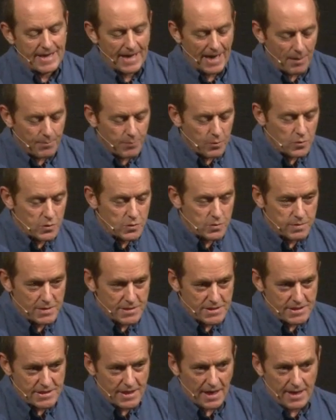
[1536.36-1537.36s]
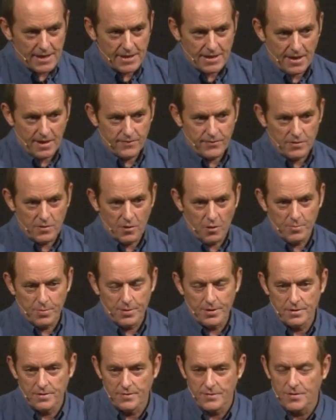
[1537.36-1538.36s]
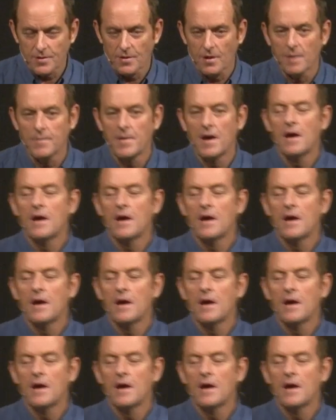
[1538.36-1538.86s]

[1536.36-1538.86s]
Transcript: couples were studied over a long period of time.